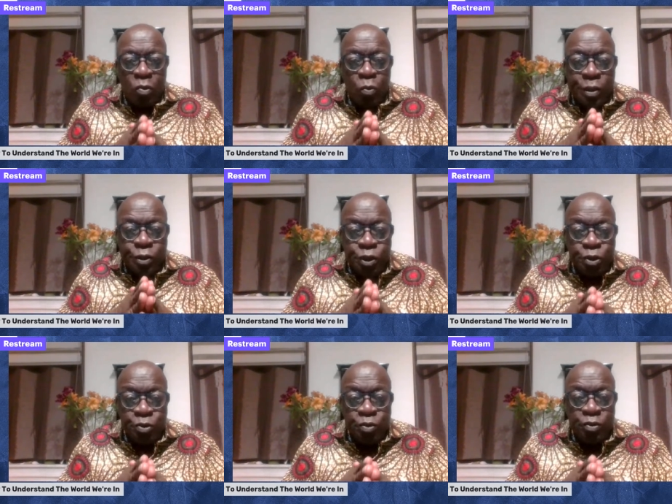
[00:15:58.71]
we
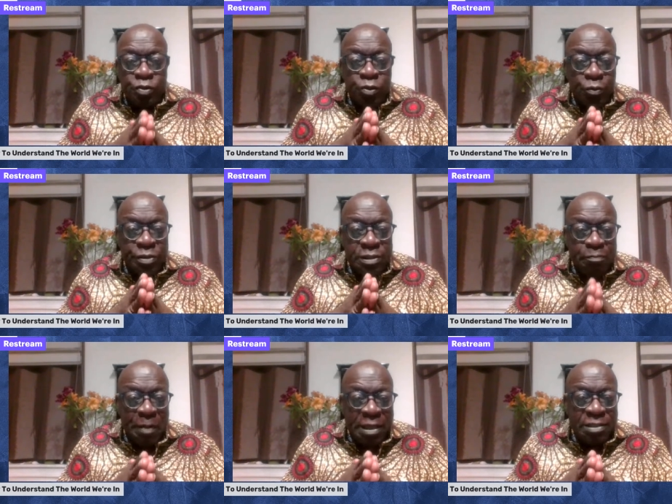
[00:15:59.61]
choose to
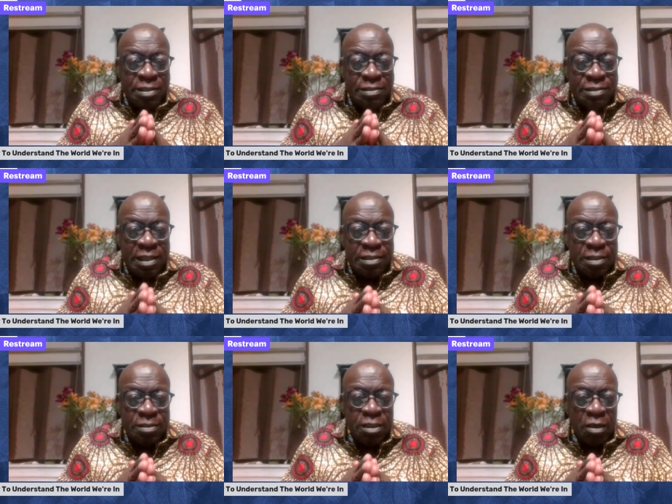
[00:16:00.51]
respect the
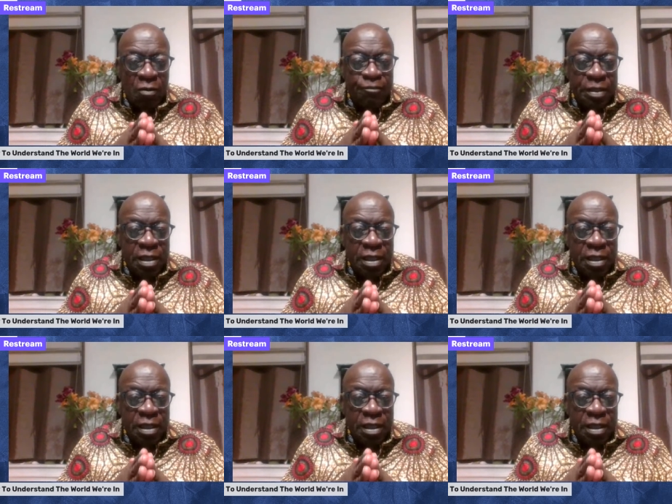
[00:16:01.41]
dignity of